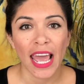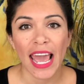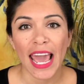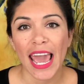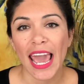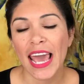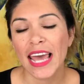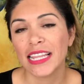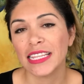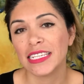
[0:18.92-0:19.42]

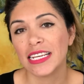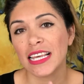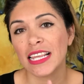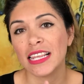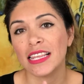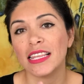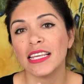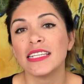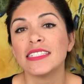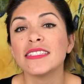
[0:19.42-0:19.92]
And
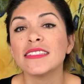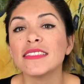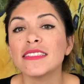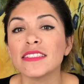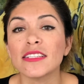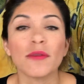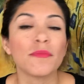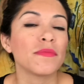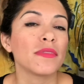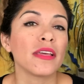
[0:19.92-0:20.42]
this is
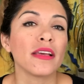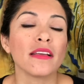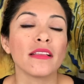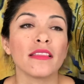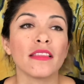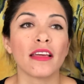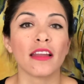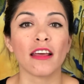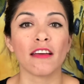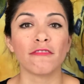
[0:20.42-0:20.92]
something
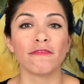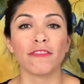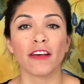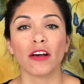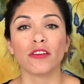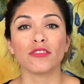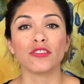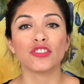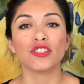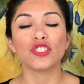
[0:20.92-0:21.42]
that I
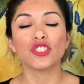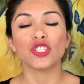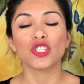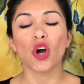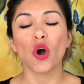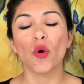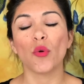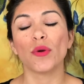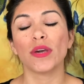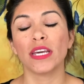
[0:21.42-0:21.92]
found
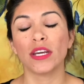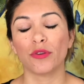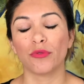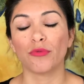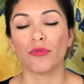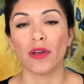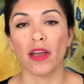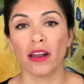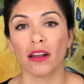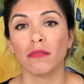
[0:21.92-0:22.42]
so
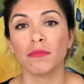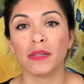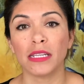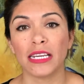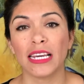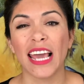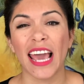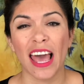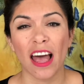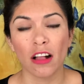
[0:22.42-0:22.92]

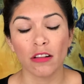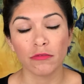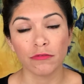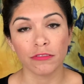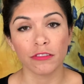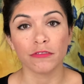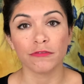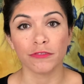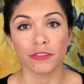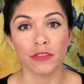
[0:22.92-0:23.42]
incredibly
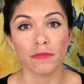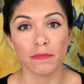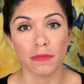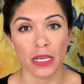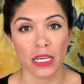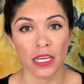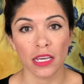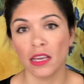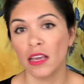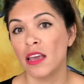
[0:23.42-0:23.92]
helpful for
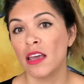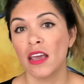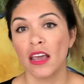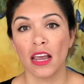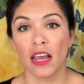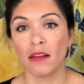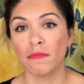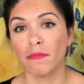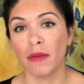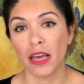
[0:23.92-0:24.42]
me
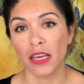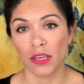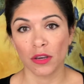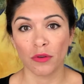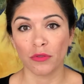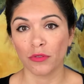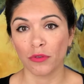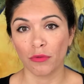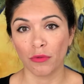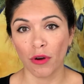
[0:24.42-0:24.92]
in my
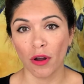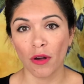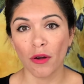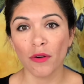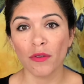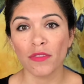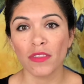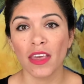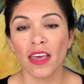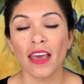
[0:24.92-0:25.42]
own
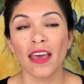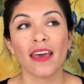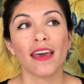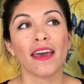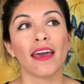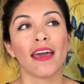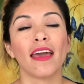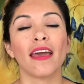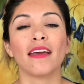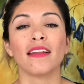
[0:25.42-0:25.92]
growth.
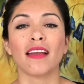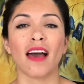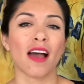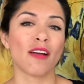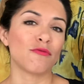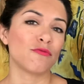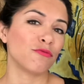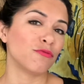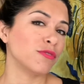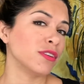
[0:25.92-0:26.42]
And I
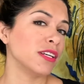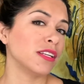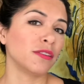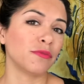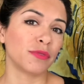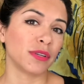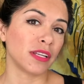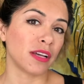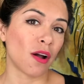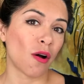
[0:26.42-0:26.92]
really,
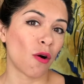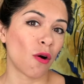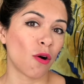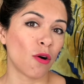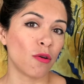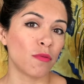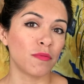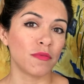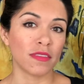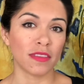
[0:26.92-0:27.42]
really
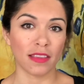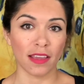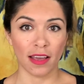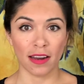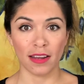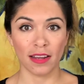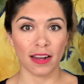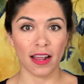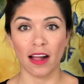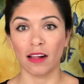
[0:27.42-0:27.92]
hope that
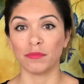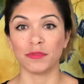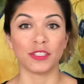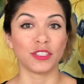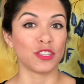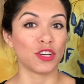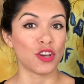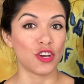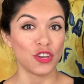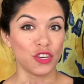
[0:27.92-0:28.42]
it helps
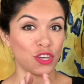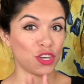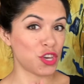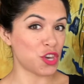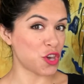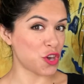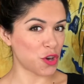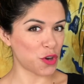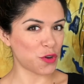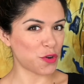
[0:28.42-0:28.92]

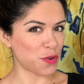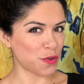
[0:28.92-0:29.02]
you.